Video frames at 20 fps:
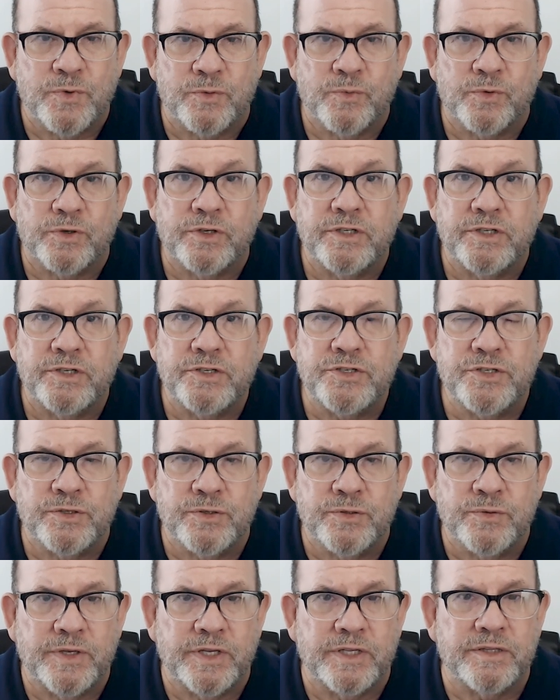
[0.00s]
is what we're going to
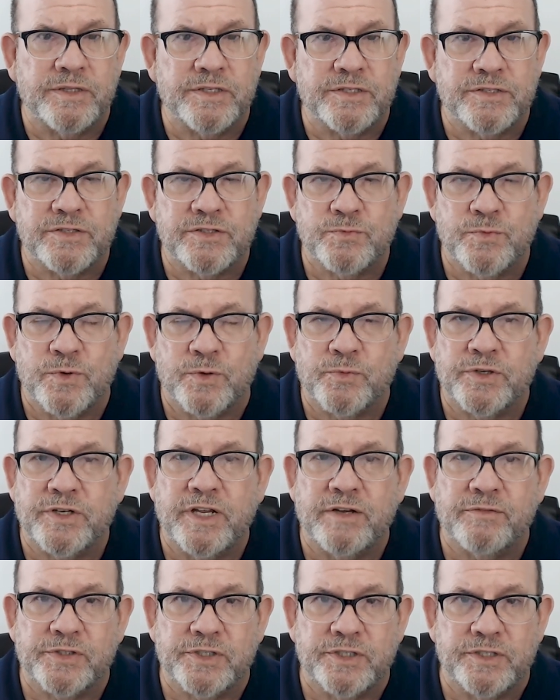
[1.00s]
do, and this is what we're
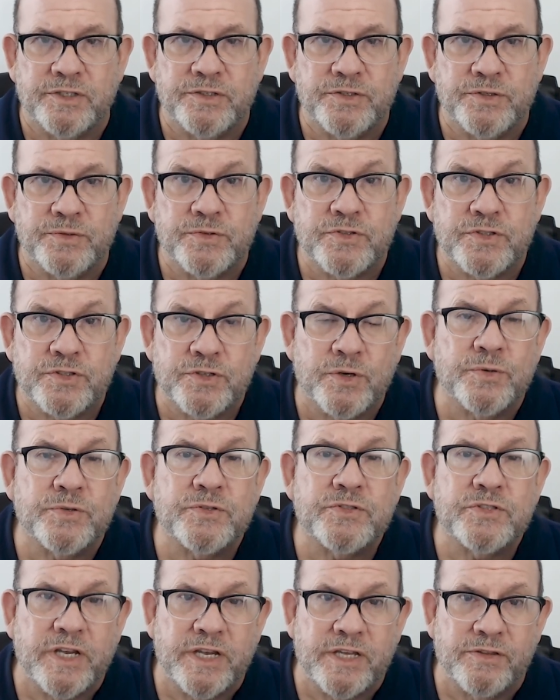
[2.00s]
never going to do.
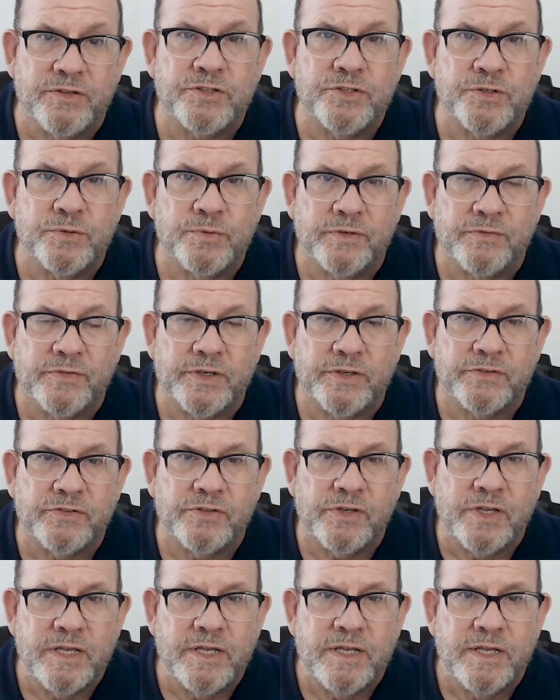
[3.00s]
So say the two of
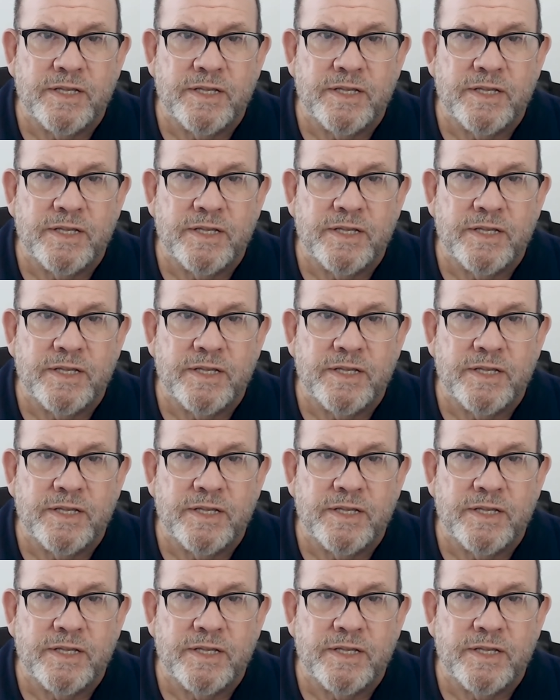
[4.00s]
us.